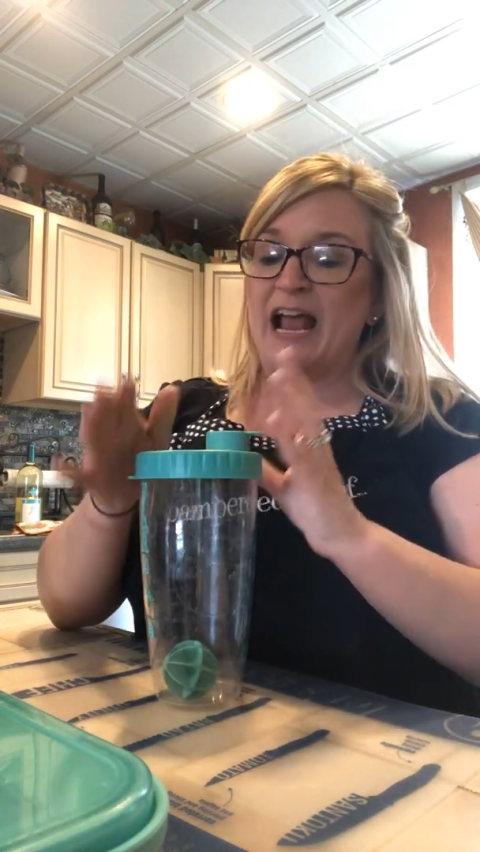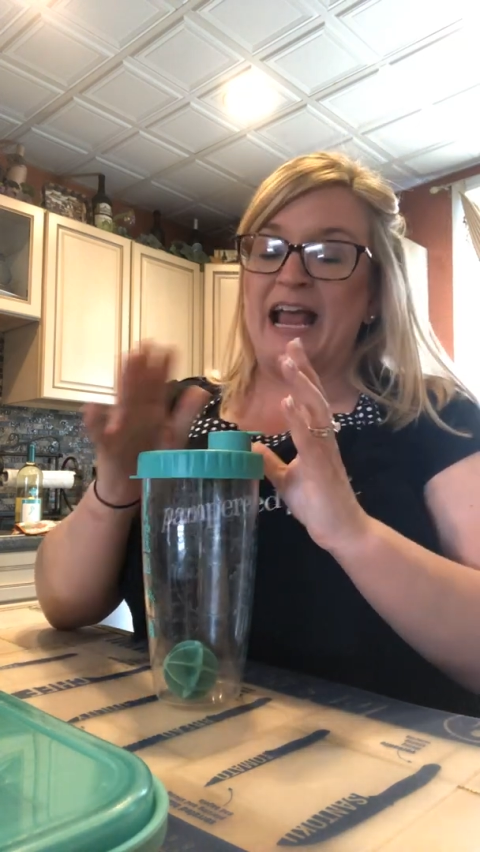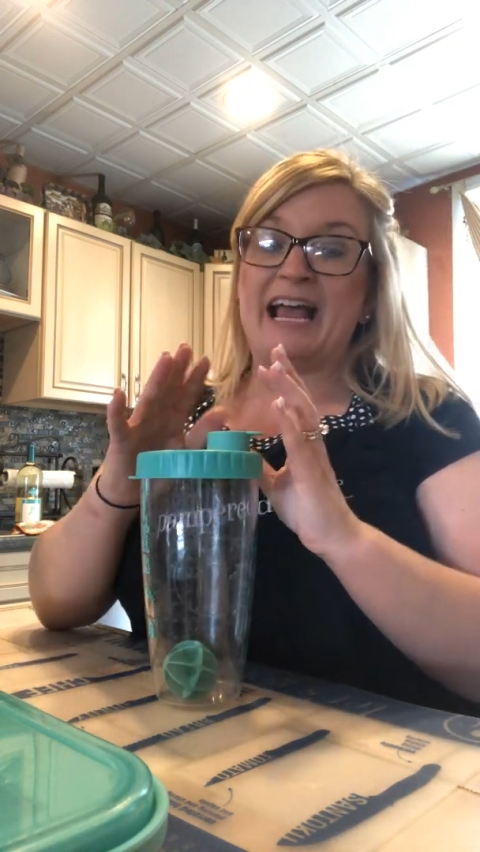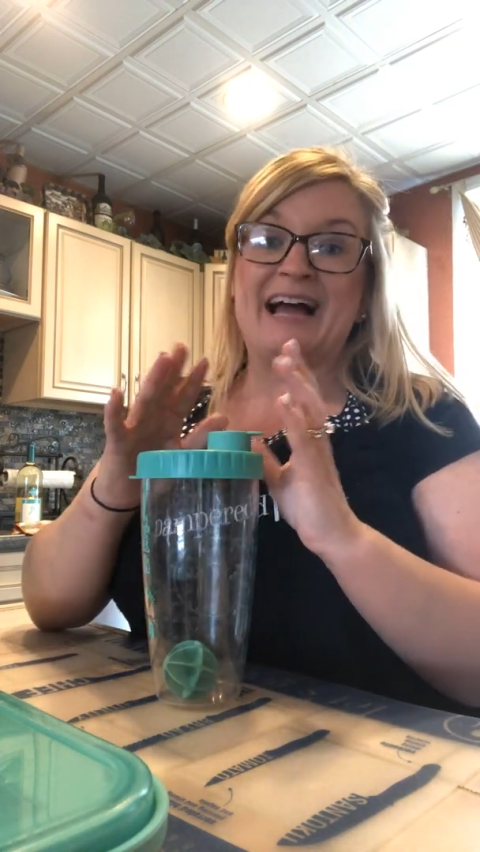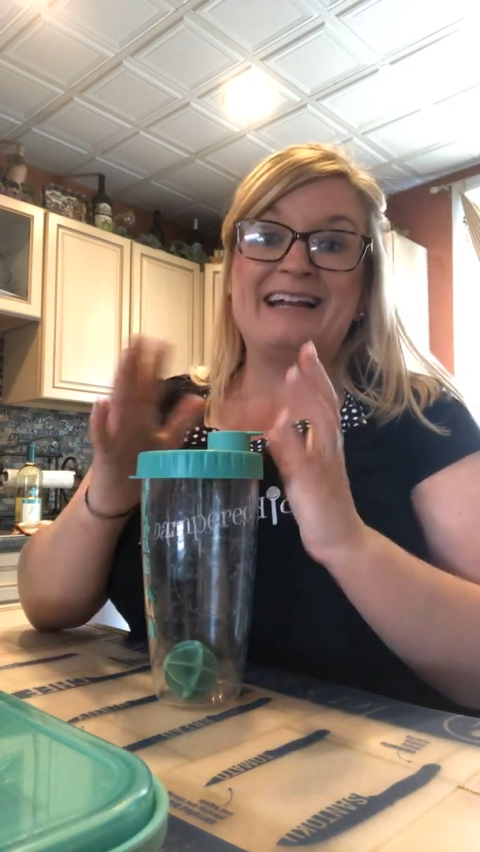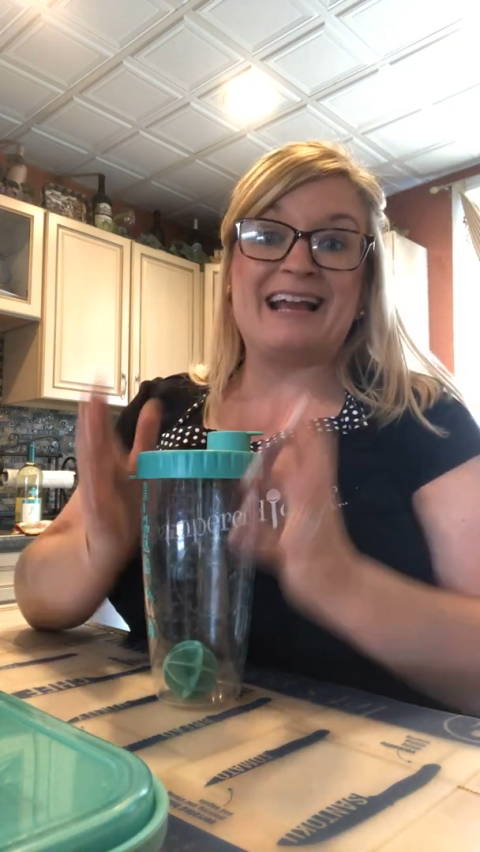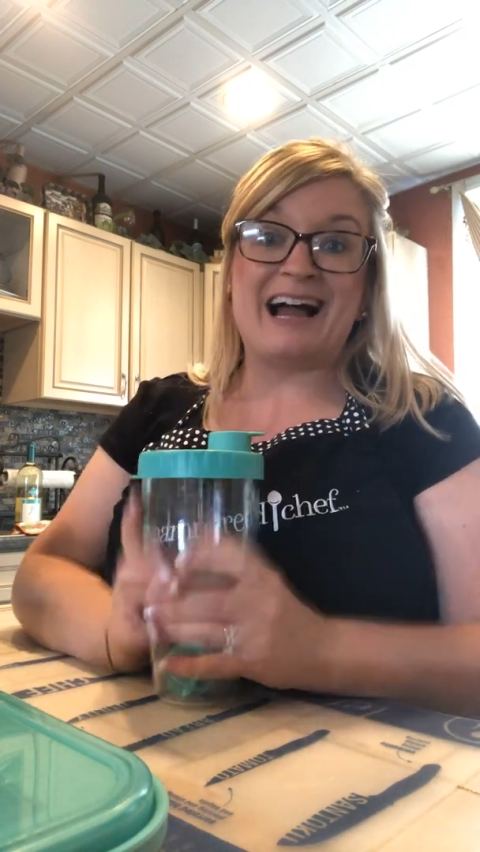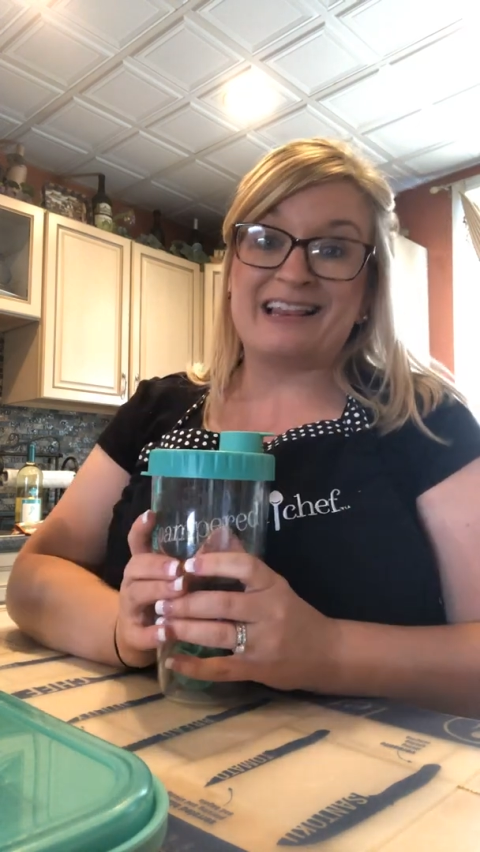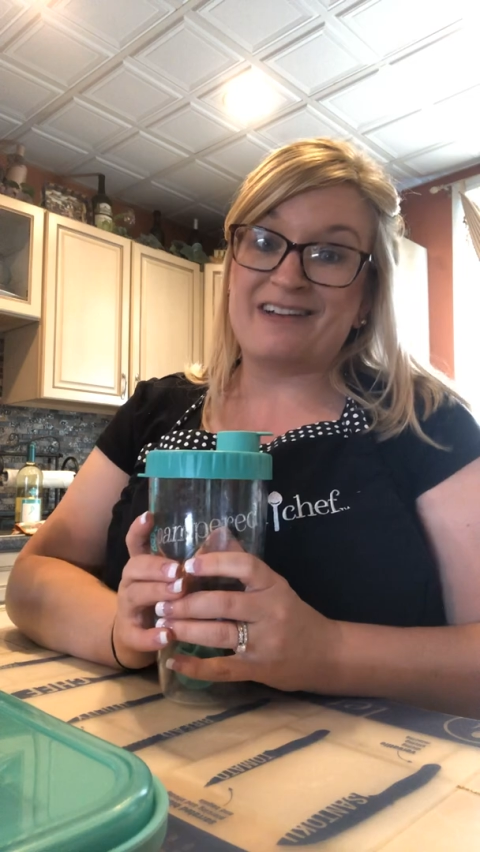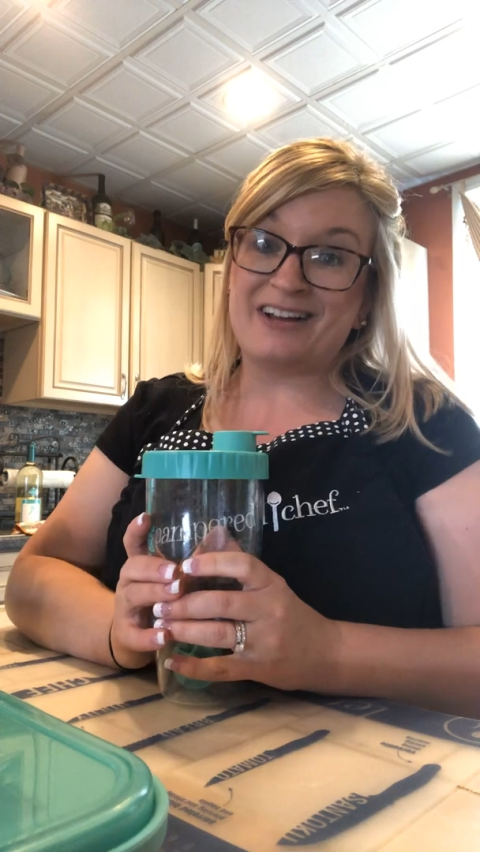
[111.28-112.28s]
And
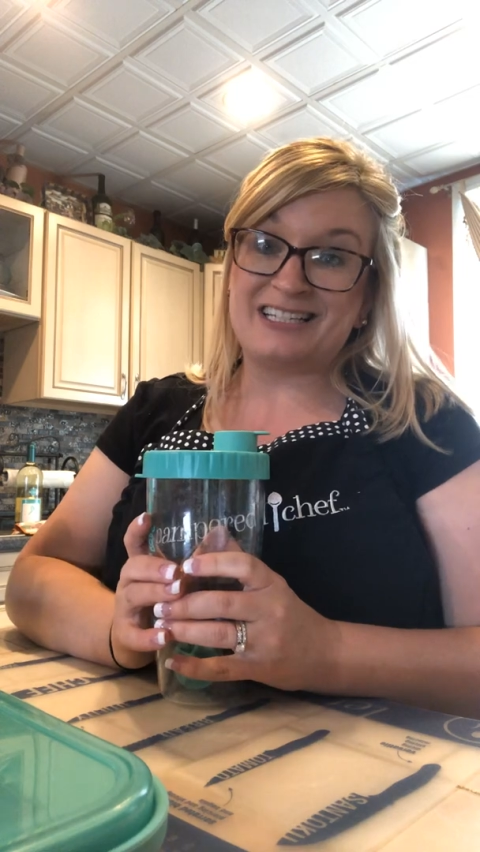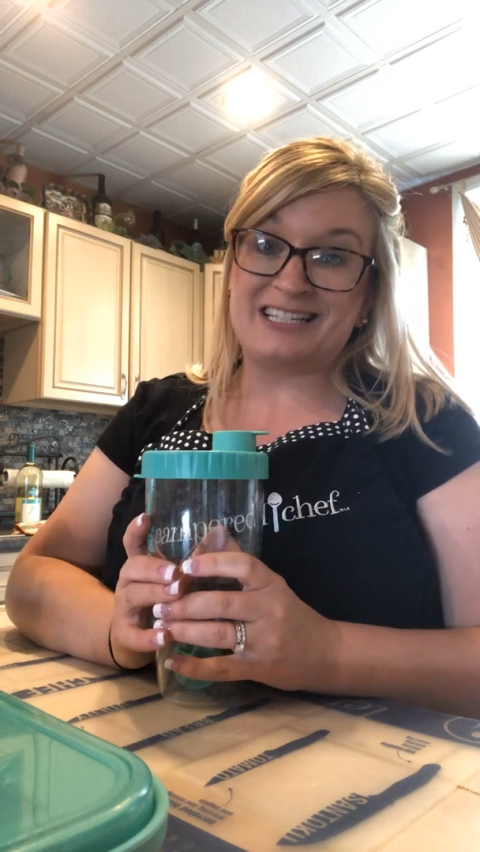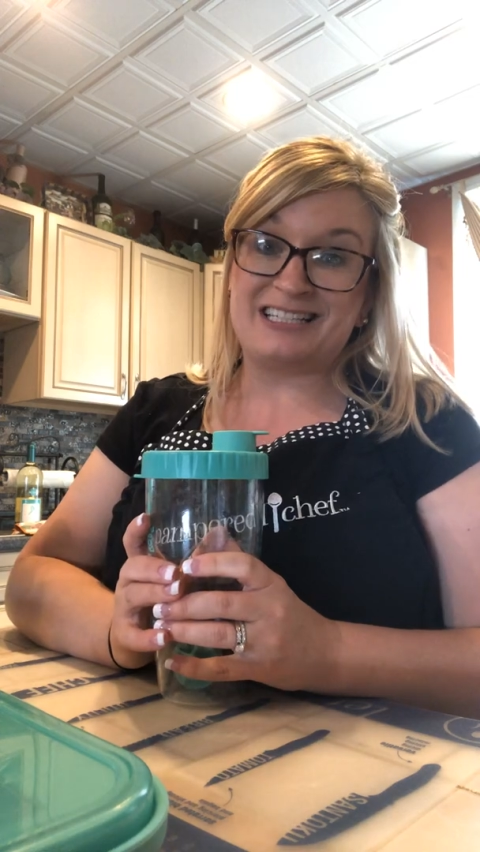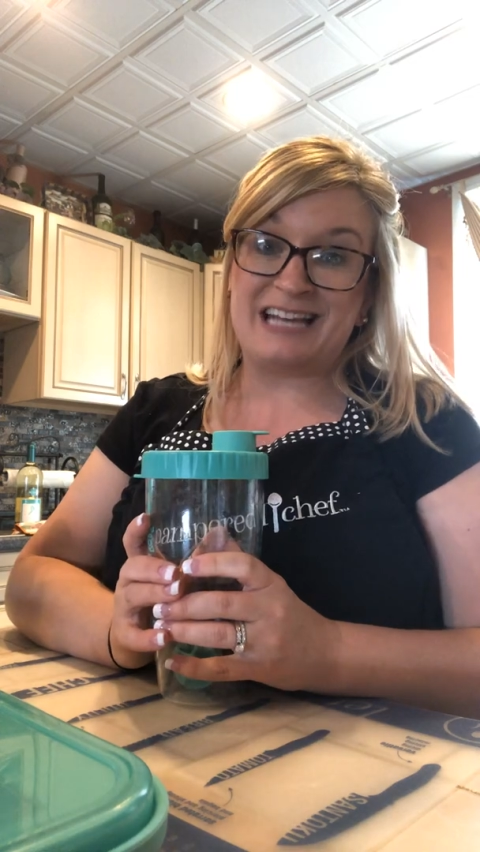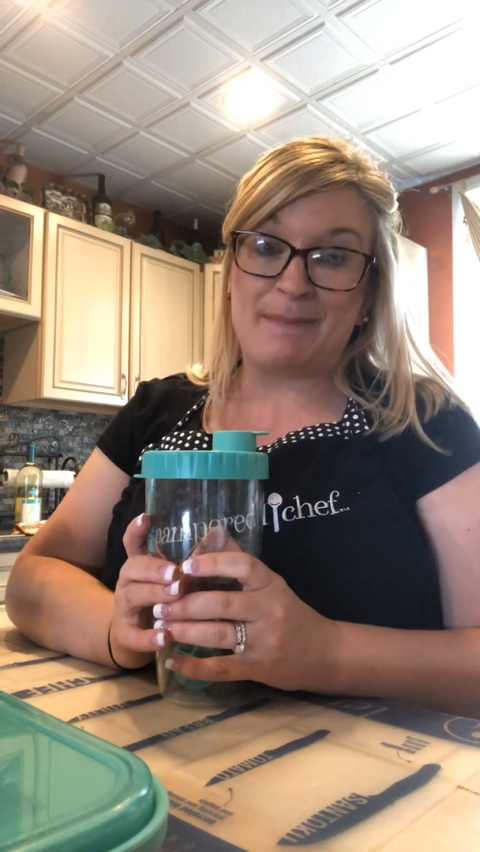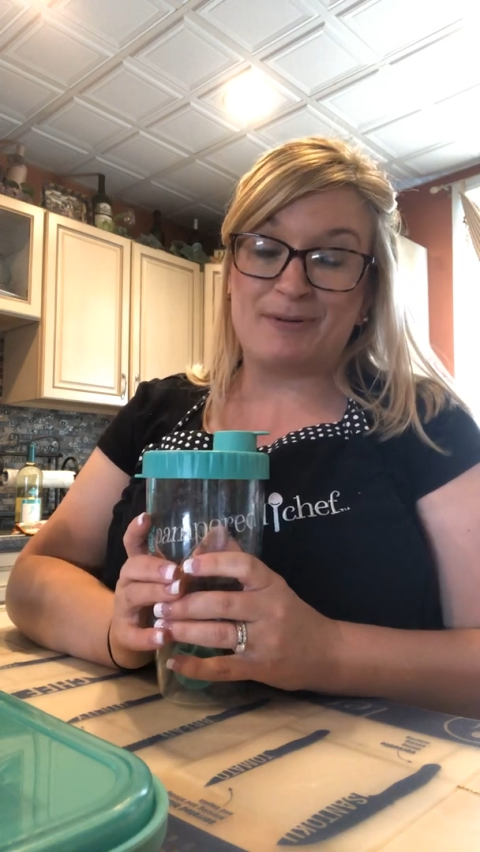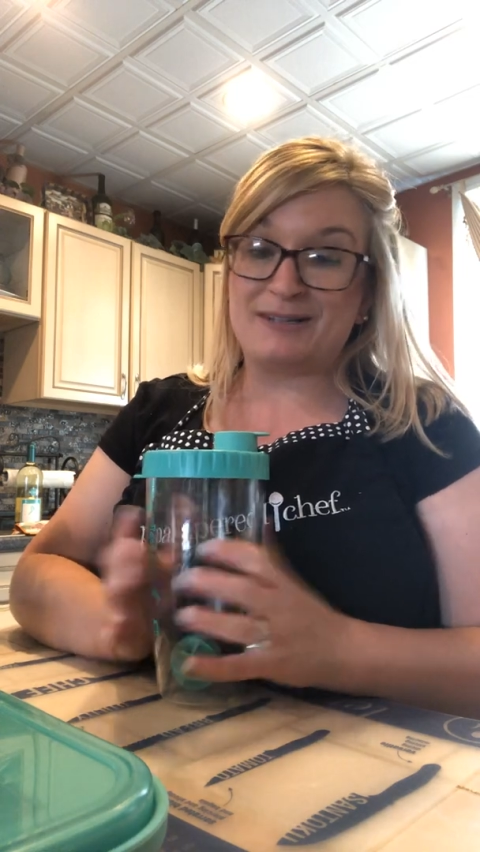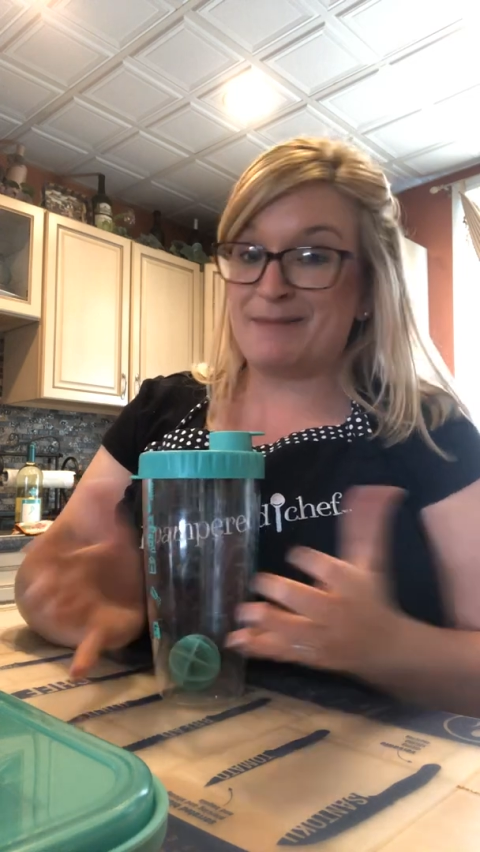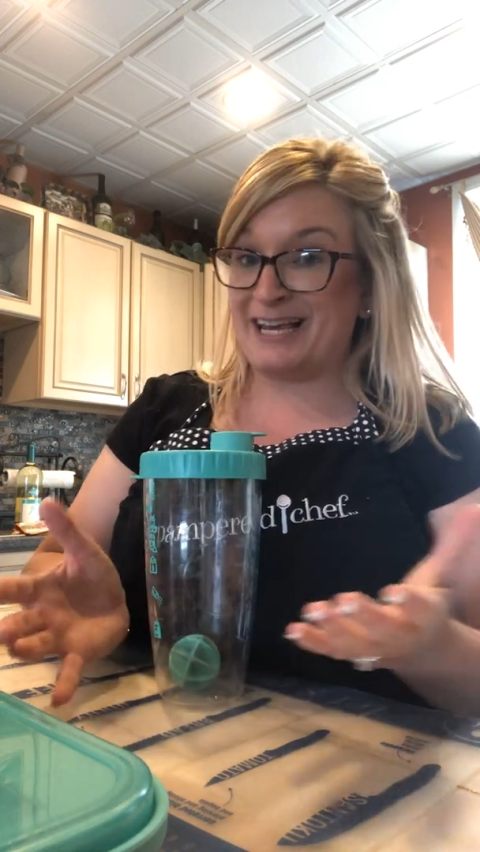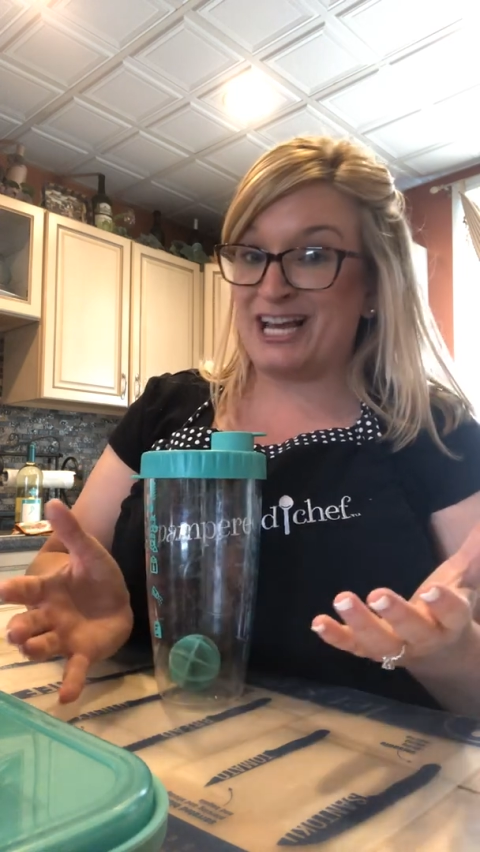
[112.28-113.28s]
I love it because it's staples
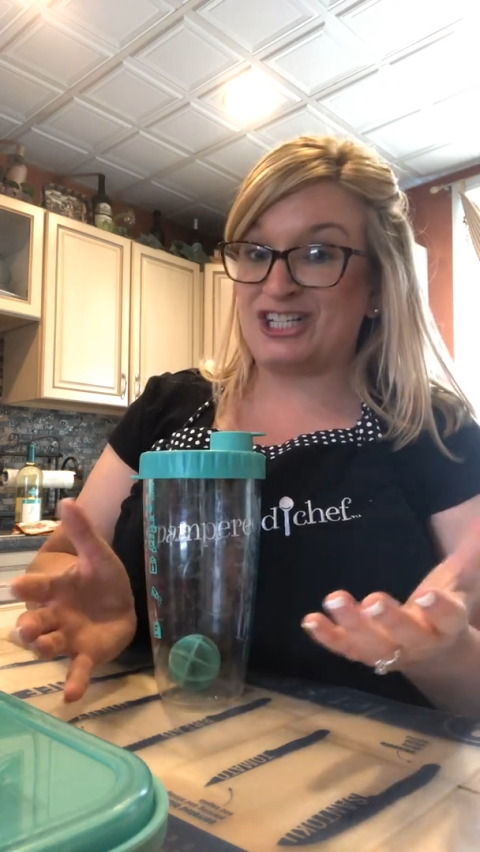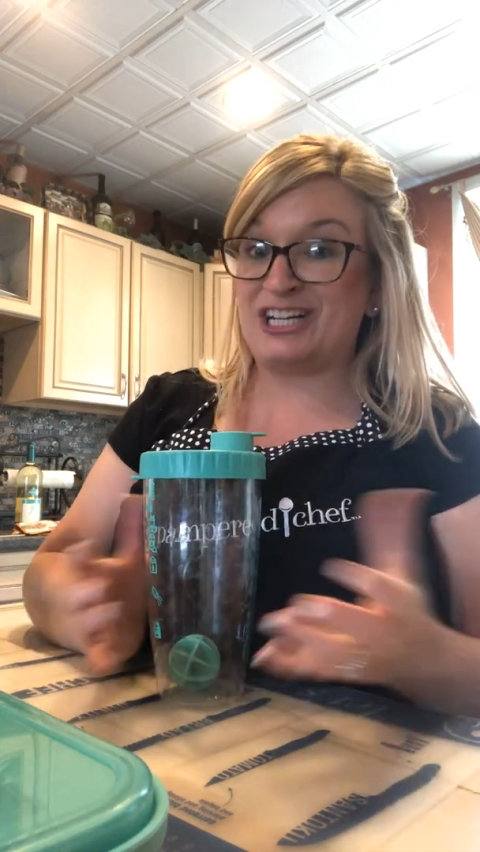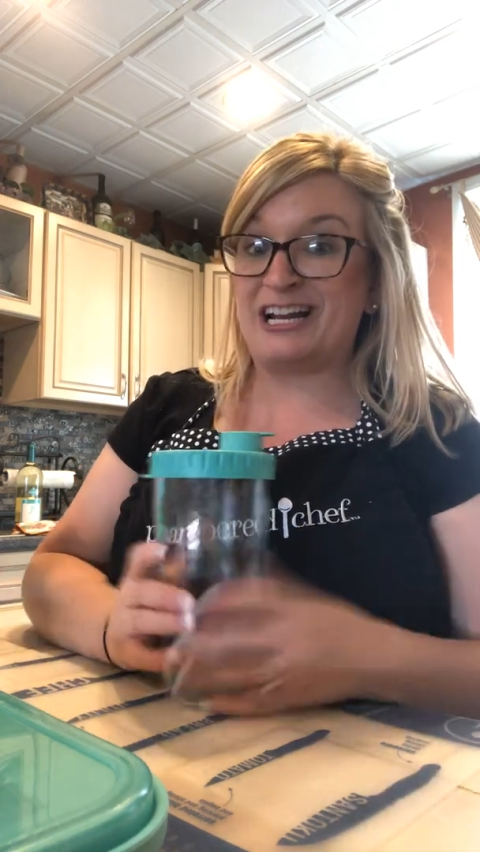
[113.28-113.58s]
in my kitchen